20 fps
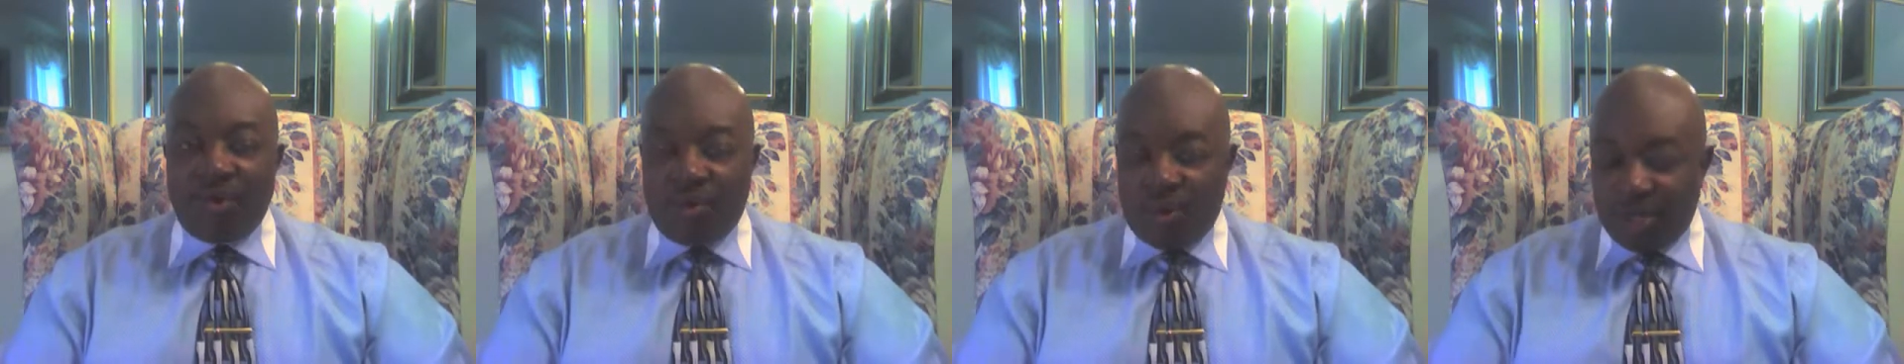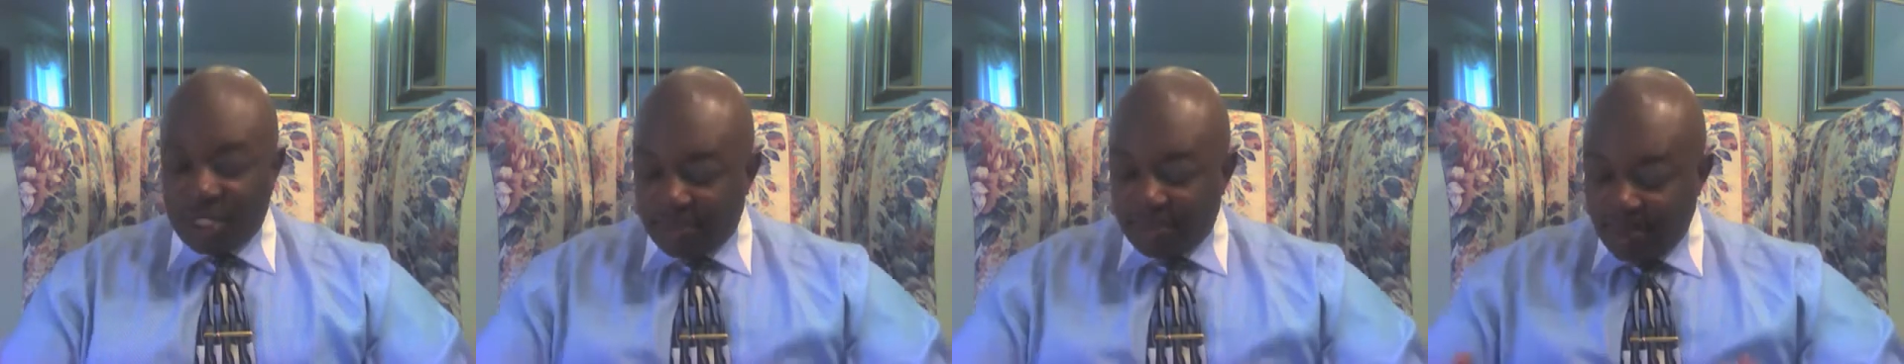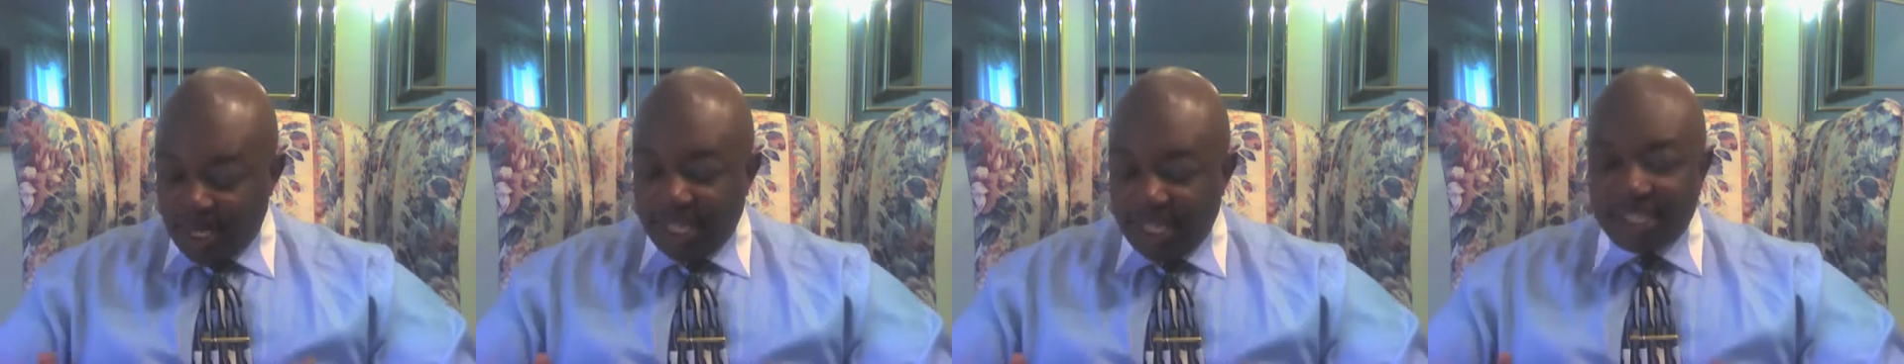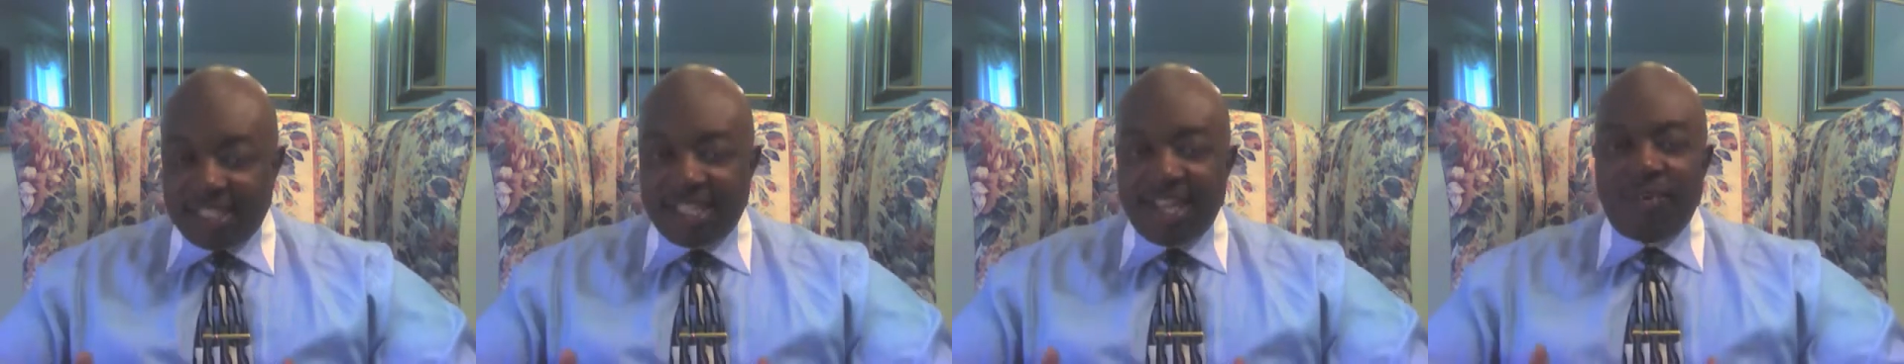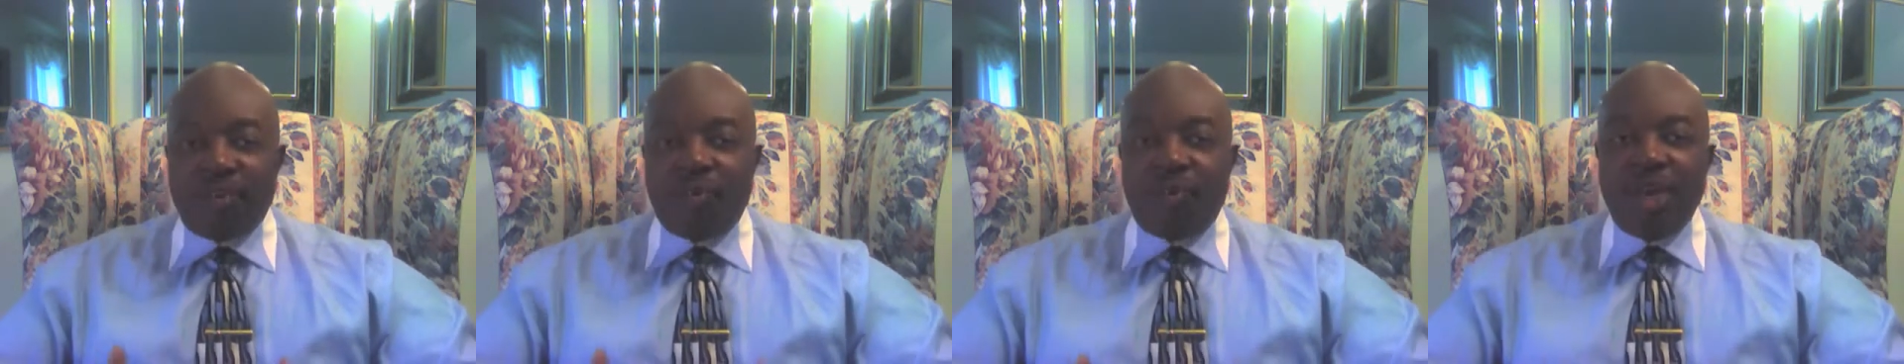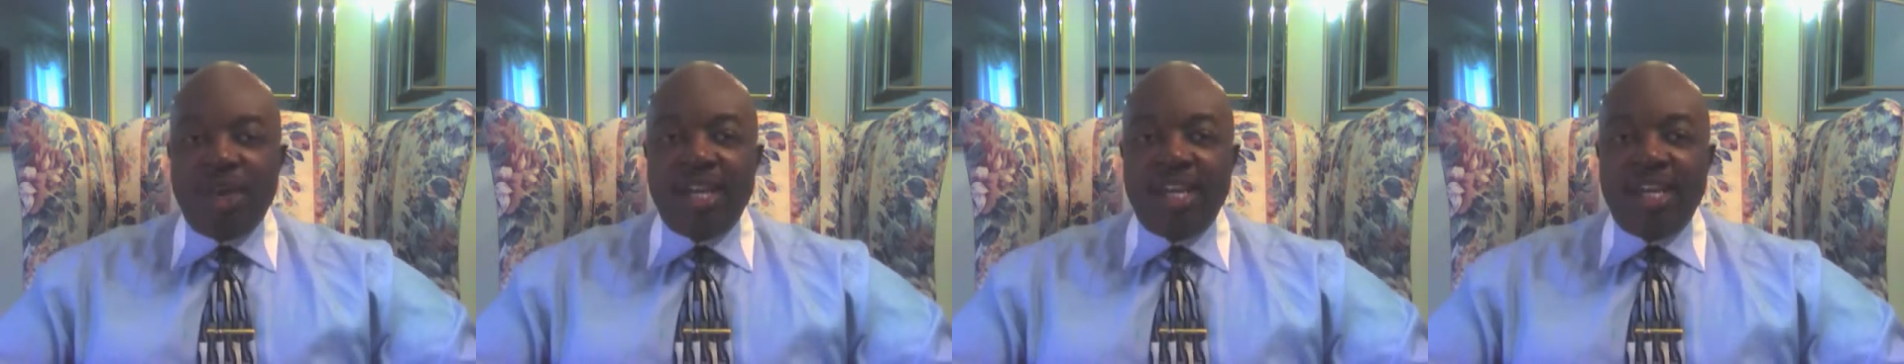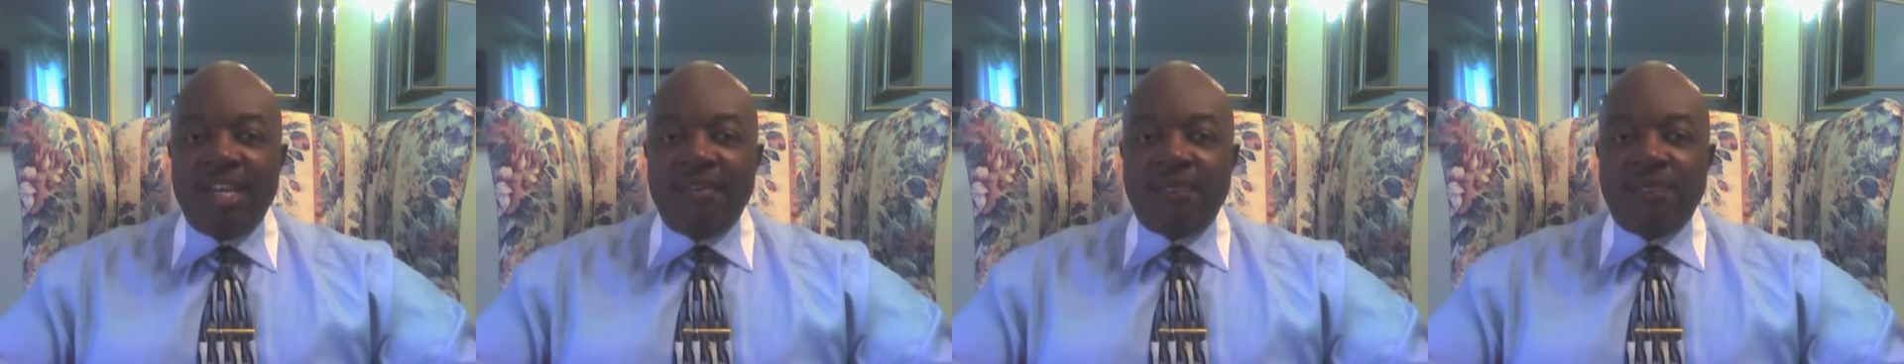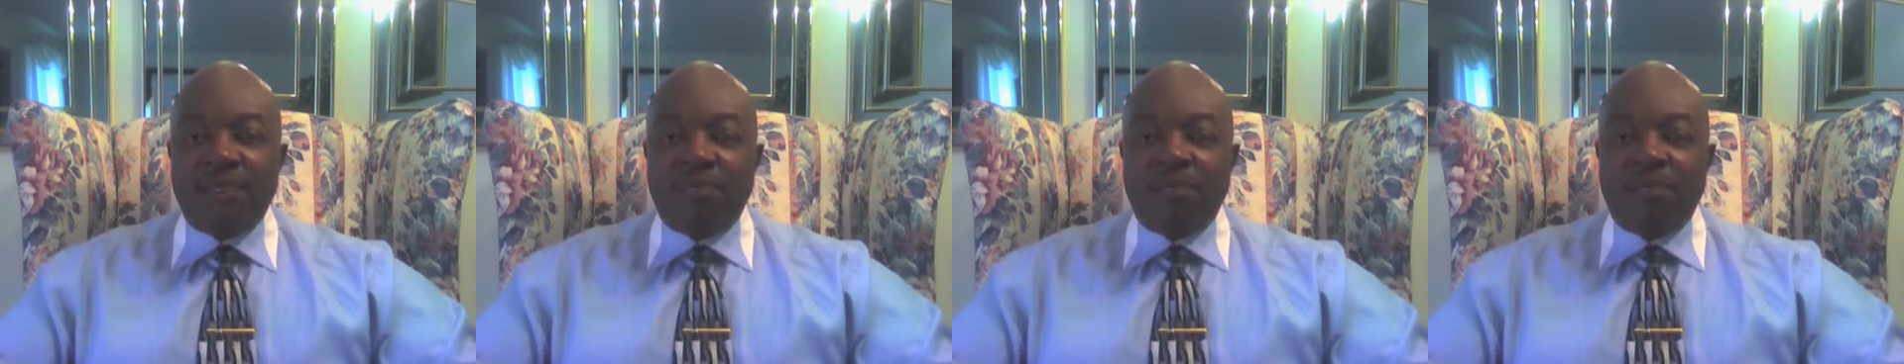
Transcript: which means that we